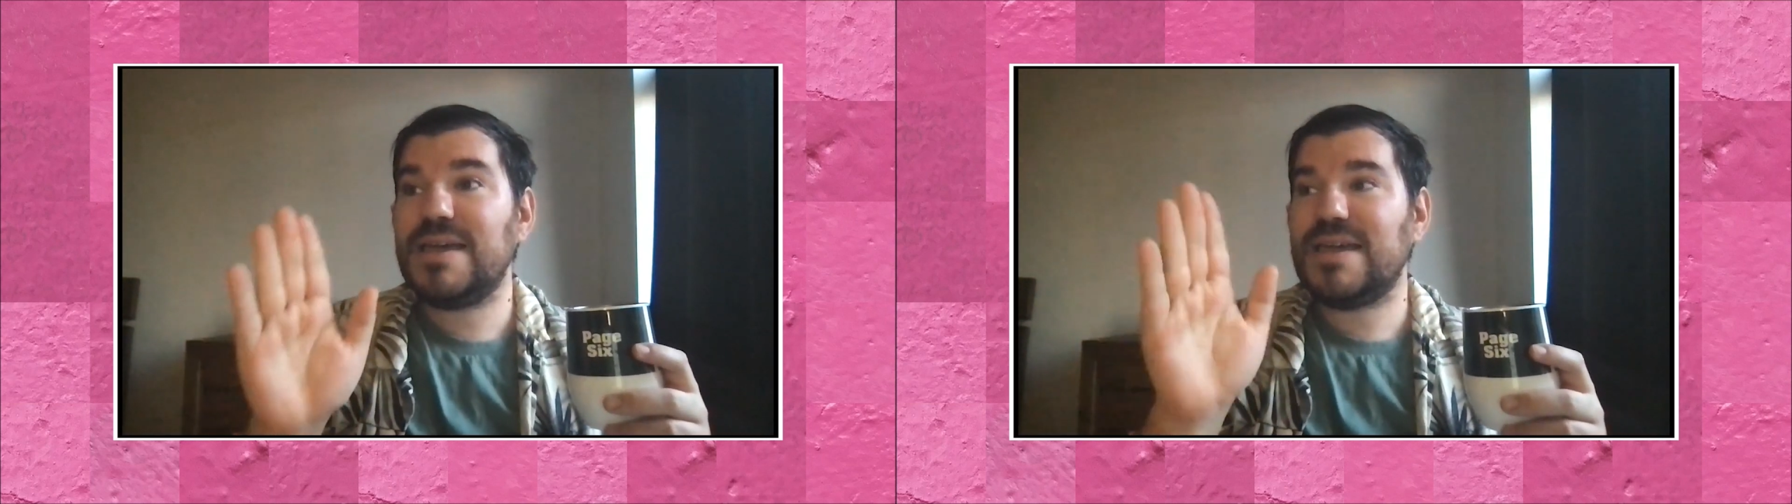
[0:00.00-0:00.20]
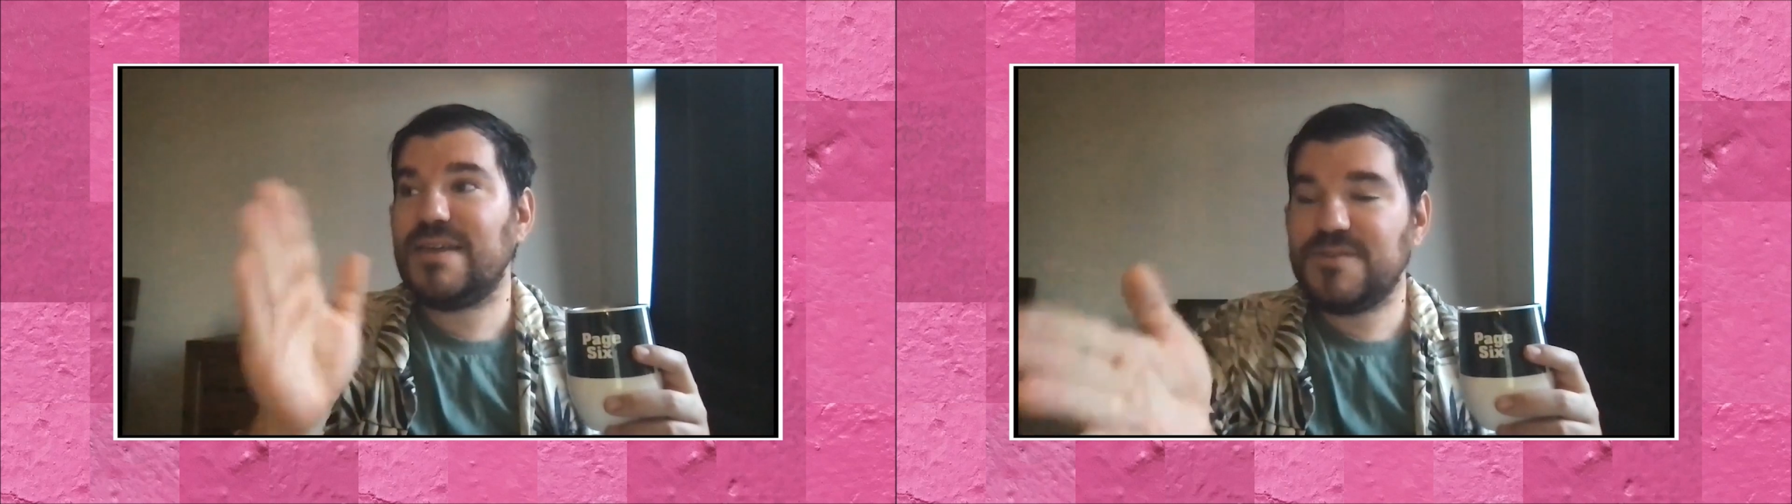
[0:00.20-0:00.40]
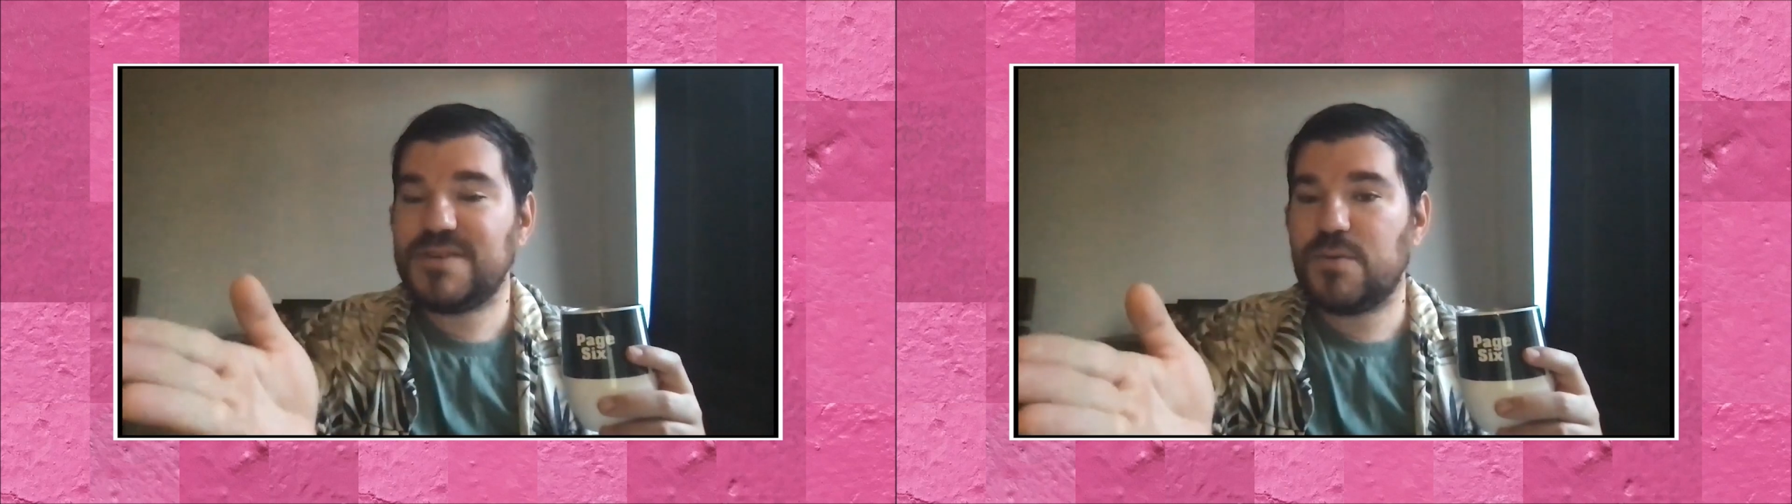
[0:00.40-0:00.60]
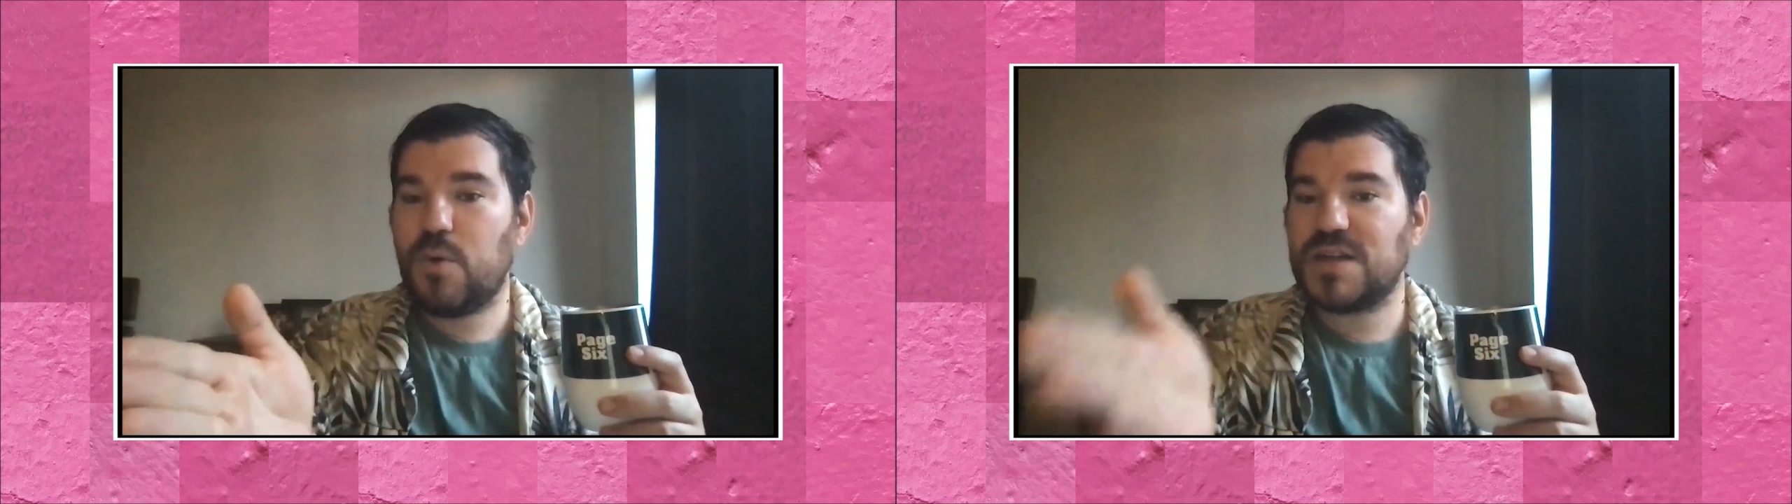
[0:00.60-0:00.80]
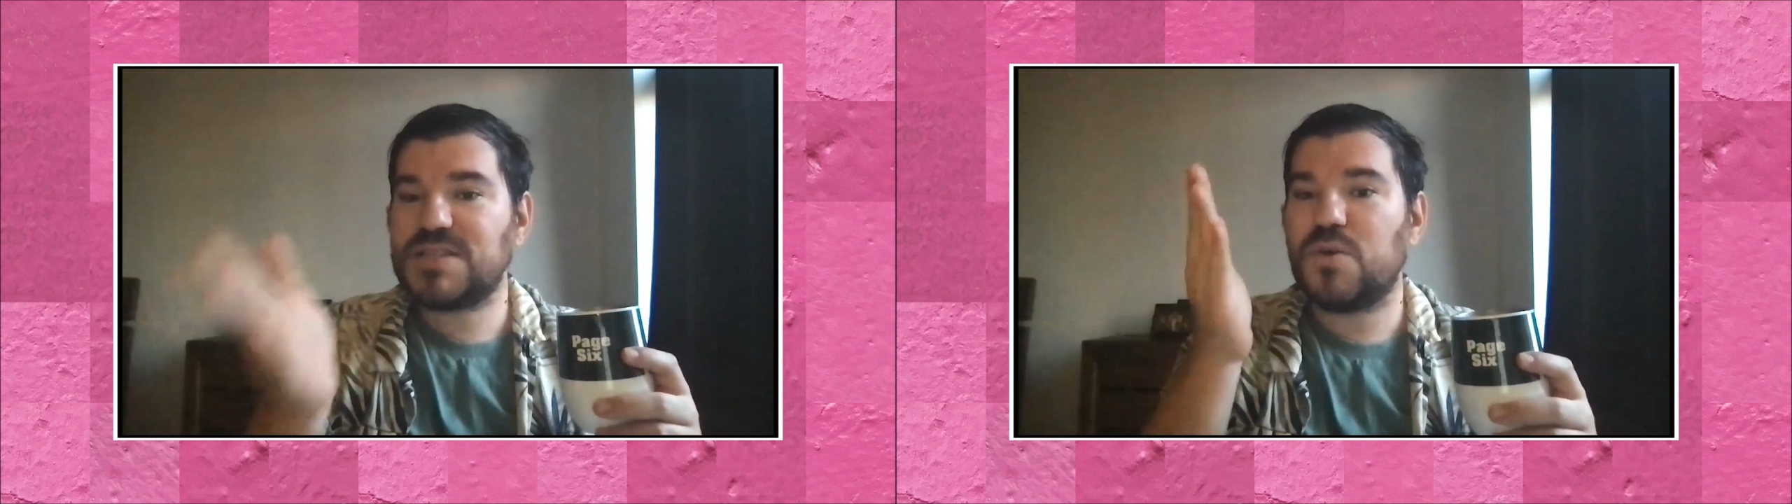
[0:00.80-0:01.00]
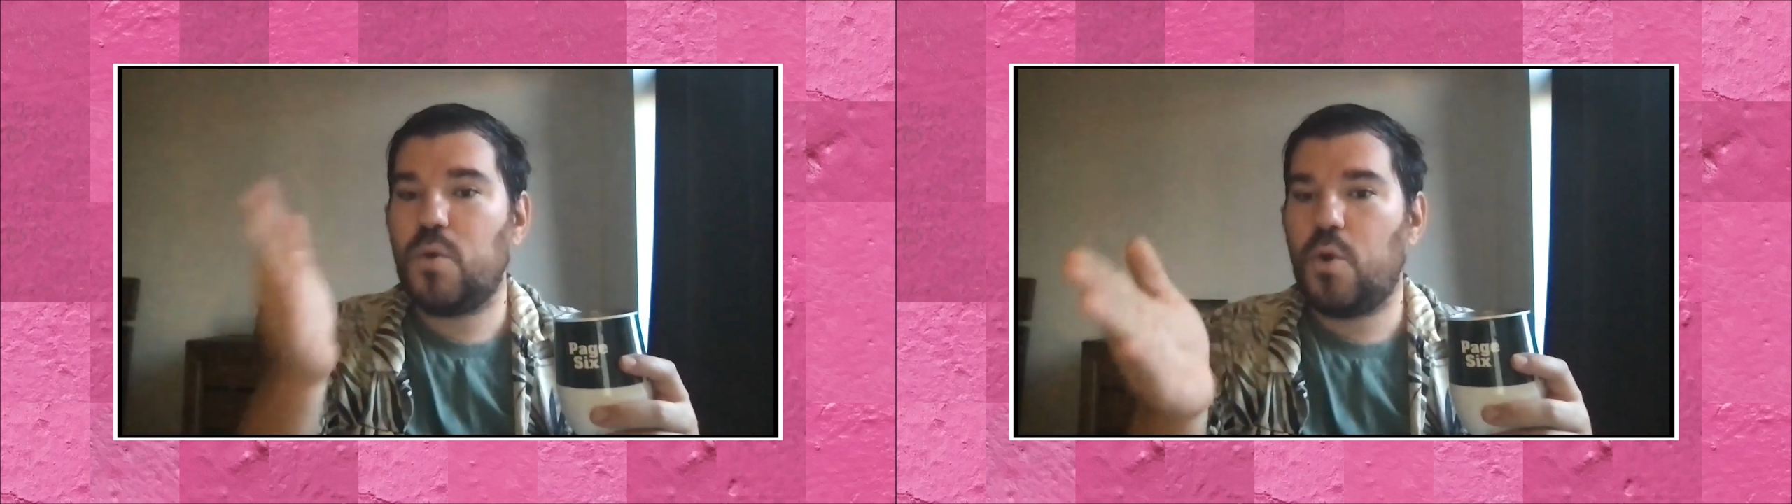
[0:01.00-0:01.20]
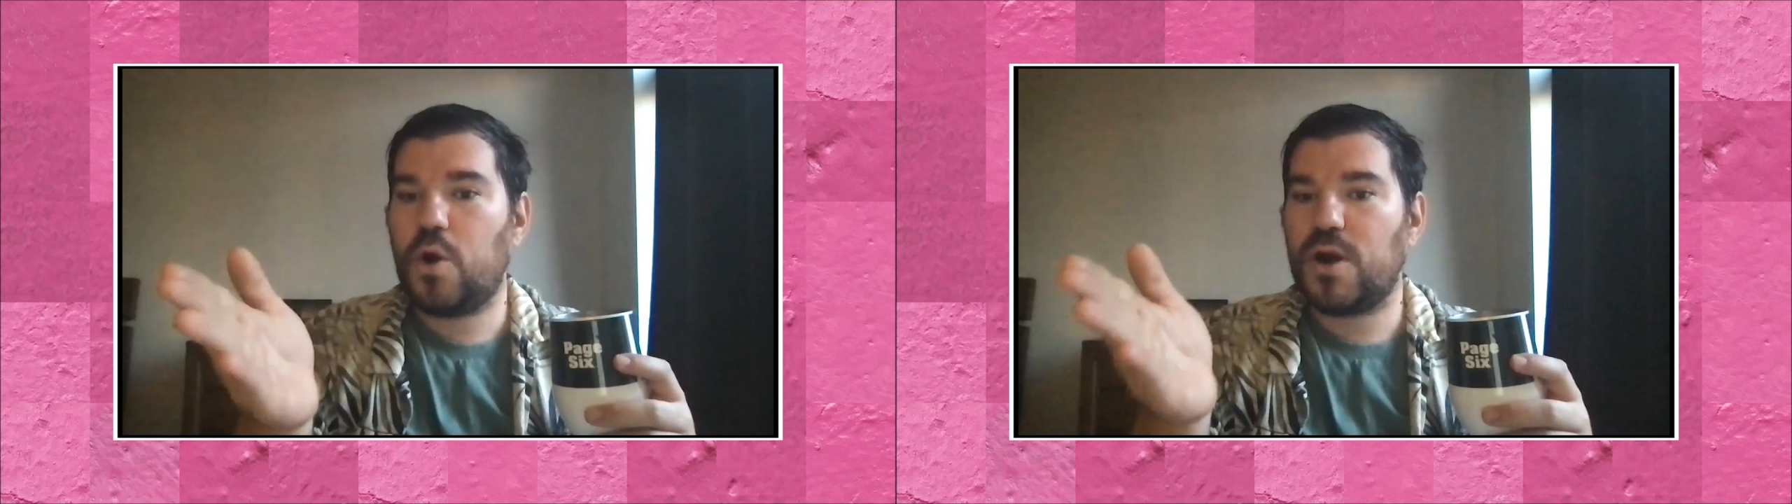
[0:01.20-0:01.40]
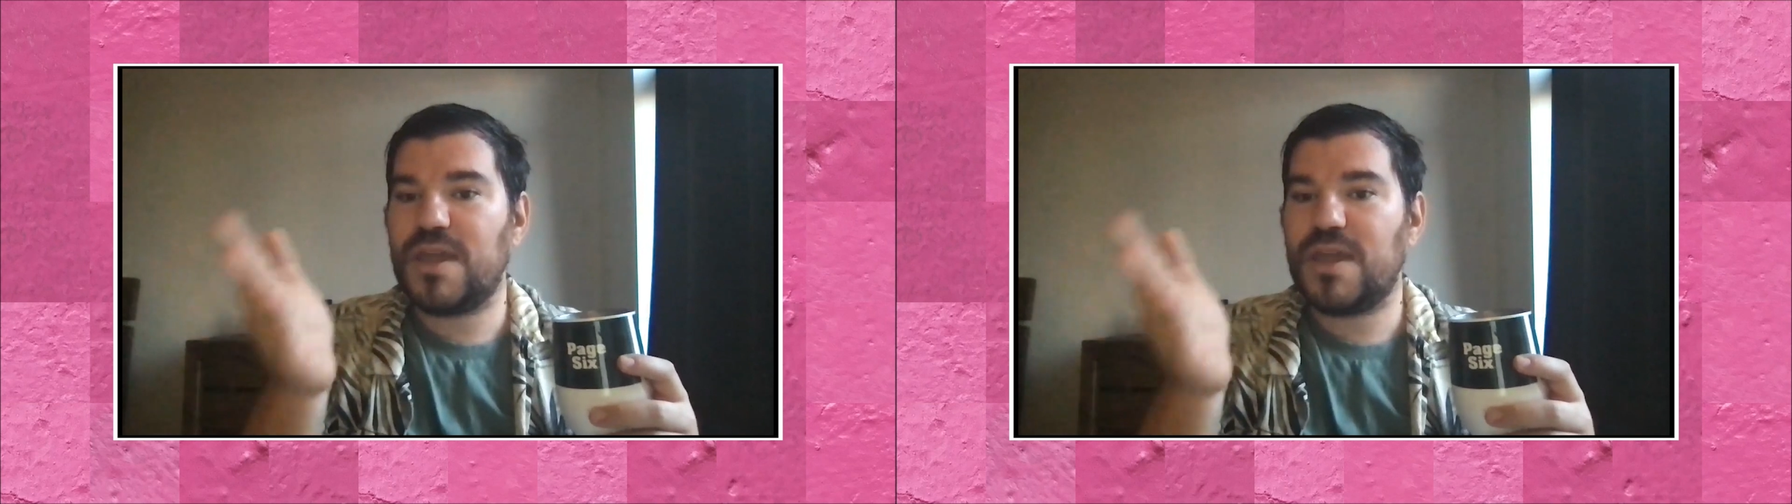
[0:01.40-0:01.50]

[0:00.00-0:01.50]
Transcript: If you didn't watch it, or